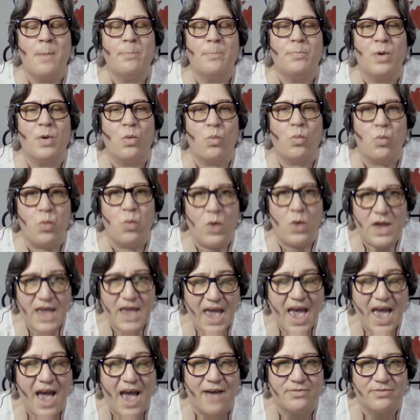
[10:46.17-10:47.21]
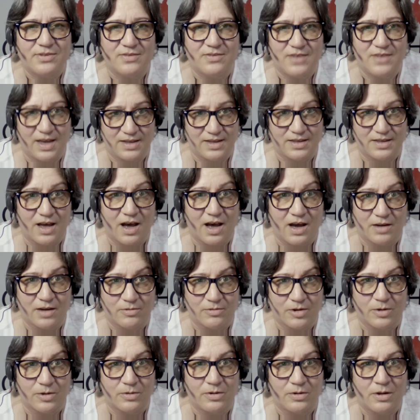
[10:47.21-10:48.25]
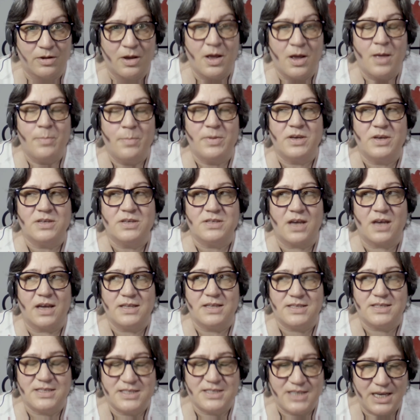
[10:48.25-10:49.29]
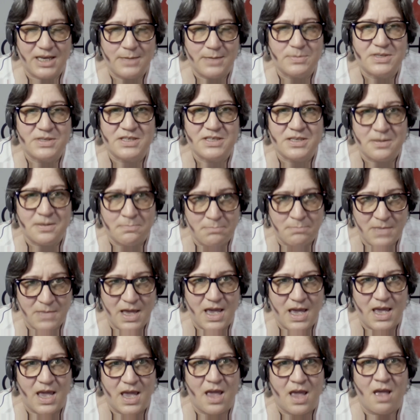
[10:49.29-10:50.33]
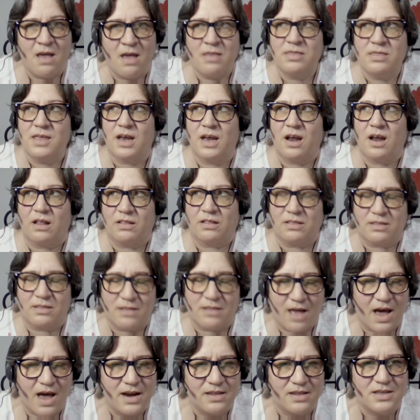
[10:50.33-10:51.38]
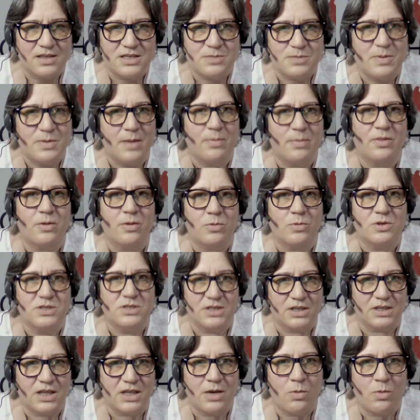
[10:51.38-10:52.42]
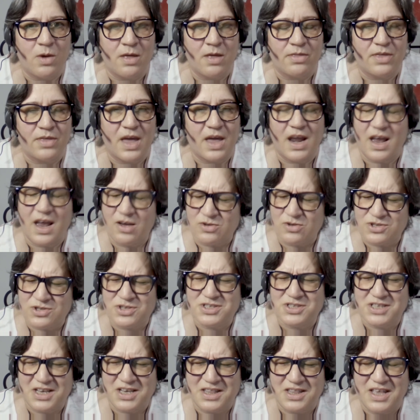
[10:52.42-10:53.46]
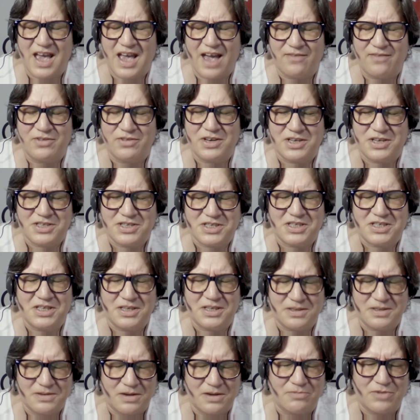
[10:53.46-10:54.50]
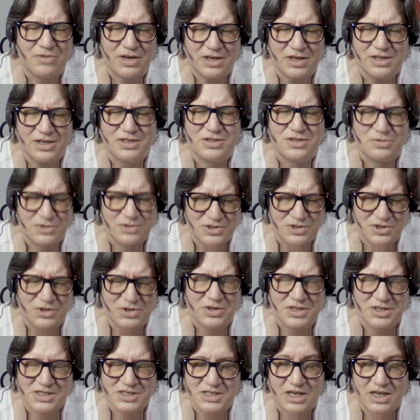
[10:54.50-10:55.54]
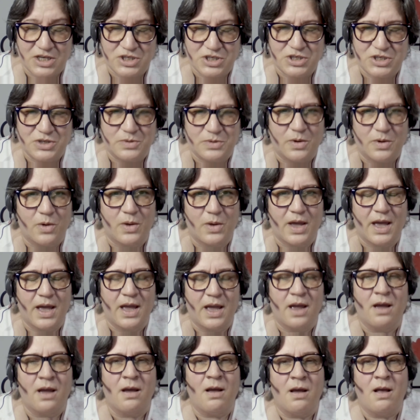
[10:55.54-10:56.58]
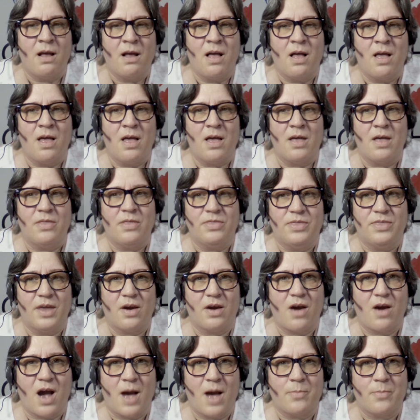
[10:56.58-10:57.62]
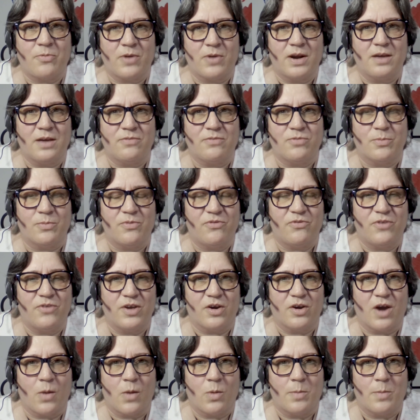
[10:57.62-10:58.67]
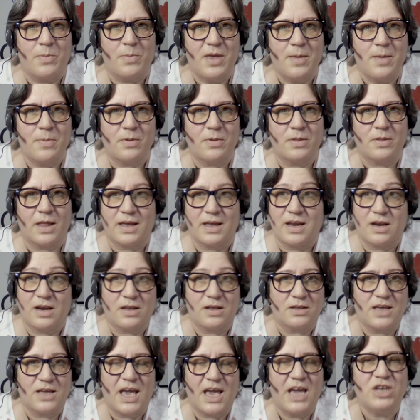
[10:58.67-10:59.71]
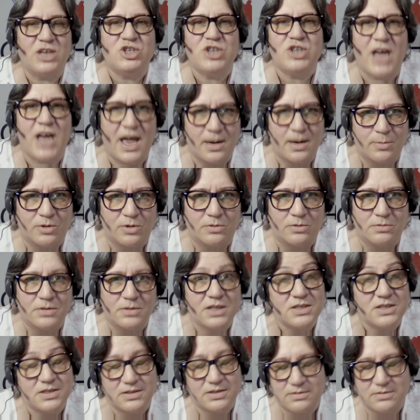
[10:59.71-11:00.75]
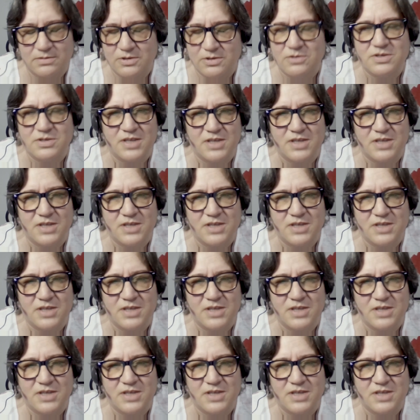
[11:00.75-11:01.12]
but we have to take the high road, because it seems to me that a lot of these people that we're dealing with, and I also see it in the advocacy arena to a certain extent too, okay? They're operating from fear. And when people, like a caged animal, let's use